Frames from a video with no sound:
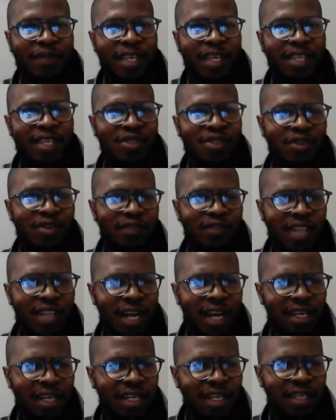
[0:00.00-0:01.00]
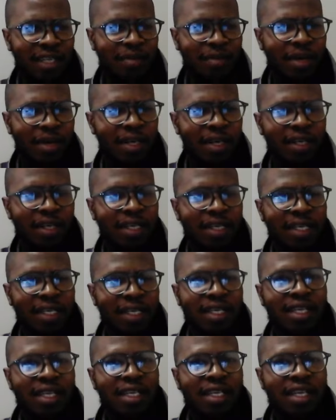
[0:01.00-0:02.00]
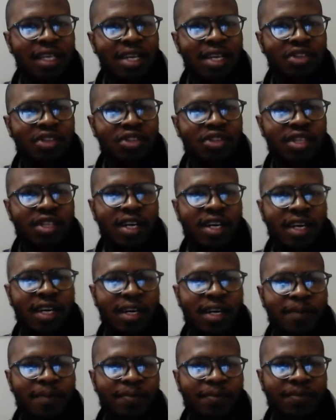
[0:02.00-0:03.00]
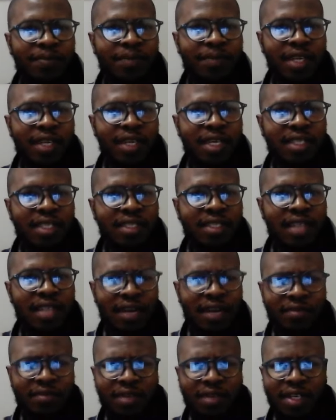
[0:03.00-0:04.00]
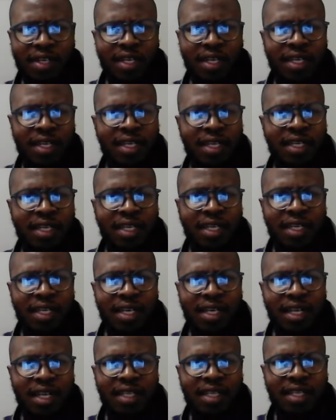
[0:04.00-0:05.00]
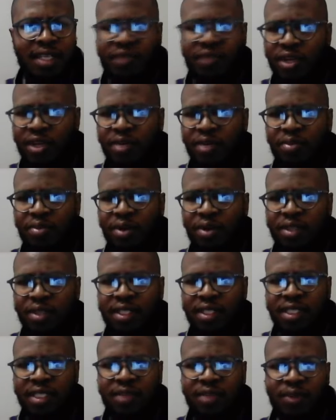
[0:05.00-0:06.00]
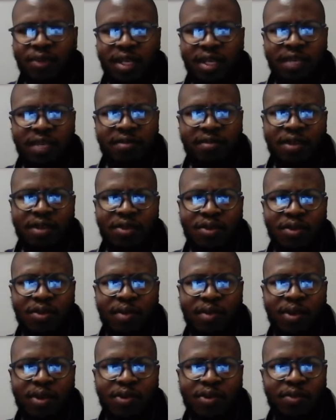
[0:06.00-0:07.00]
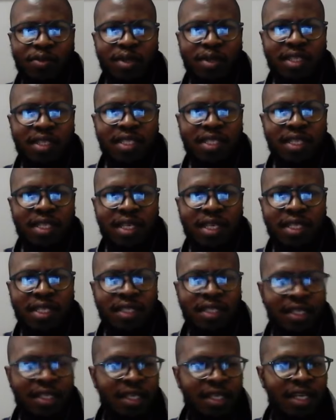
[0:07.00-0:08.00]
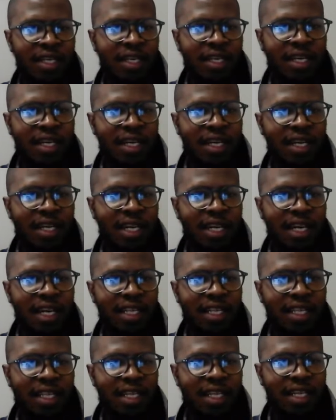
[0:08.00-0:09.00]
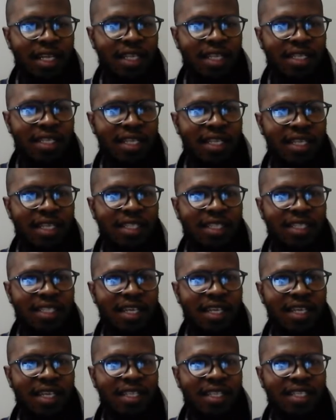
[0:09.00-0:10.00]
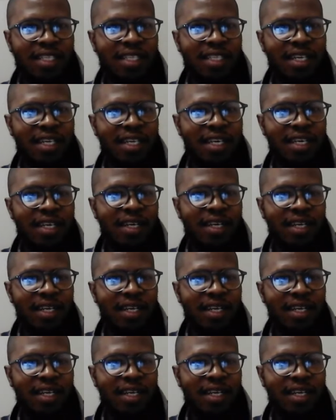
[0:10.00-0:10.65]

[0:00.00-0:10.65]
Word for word: the issue of child labor in Asia and Africa. I think it's very important. We live in a global community, and like the saying says, uh,